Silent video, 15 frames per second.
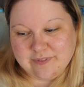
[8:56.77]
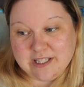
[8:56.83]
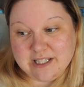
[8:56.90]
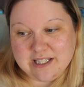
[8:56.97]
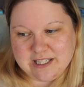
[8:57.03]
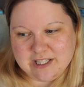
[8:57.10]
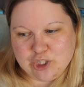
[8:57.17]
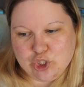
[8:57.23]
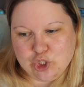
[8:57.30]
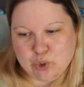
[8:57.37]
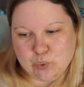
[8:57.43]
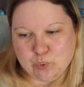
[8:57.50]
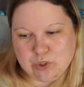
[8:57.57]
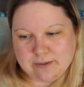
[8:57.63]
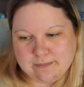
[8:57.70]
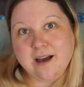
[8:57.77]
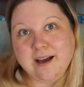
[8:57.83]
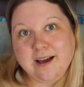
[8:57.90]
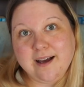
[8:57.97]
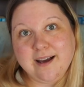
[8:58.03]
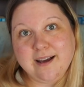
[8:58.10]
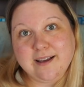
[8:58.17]
this dude.
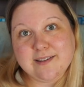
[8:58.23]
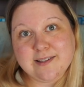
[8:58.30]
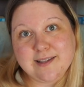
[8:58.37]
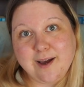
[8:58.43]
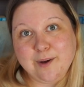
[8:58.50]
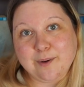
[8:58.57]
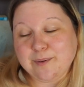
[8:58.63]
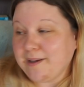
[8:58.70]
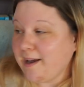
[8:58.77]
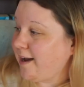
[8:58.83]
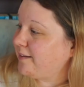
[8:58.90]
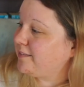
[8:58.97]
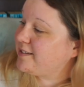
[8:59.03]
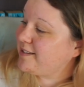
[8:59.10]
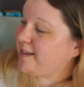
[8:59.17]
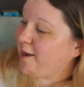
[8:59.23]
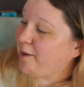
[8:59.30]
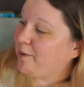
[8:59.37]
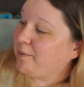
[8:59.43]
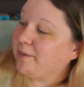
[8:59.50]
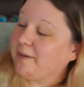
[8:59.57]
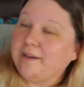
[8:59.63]
Uh, so yeah,
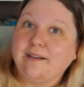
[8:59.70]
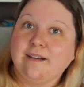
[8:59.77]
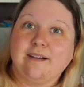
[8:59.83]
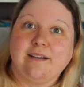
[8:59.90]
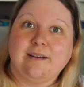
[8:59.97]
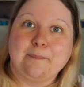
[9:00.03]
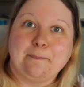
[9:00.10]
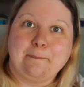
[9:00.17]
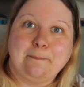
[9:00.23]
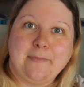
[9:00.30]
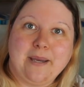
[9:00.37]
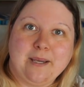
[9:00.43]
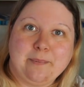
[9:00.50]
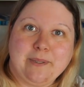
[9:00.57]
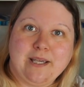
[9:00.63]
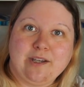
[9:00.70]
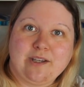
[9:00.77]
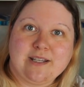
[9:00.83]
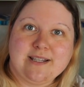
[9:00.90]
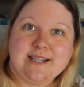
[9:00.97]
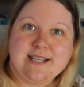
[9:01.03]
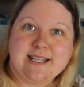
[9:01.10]
so maybe you
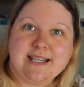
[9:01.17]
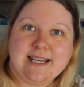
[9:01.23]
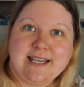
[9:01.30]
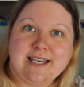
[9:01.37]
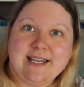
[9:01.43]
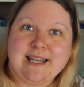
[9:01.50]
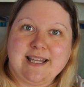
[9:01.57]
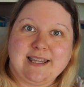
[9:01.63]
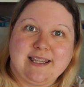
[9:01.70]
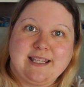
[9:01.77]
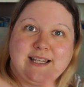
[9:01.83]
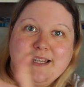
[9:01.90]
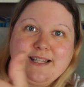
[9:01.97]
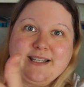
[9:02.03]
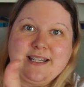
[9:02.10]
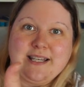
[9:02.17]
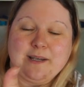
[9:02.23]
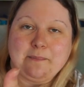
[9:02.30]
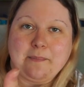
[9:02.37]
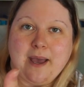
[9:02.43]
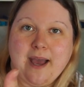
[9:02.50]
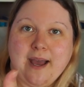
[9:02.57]
can see the
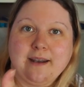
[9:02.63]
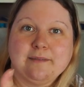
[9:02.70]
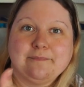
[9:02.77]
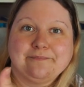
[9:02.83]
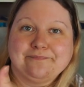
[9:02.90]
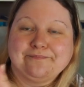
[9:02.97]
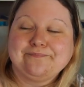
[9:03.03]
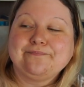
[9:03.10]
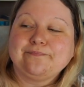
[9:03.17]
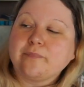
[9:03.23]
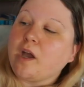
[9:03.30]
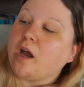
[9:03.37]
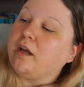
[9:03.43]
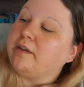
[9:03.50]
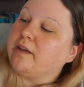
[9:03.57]
Tin Man on the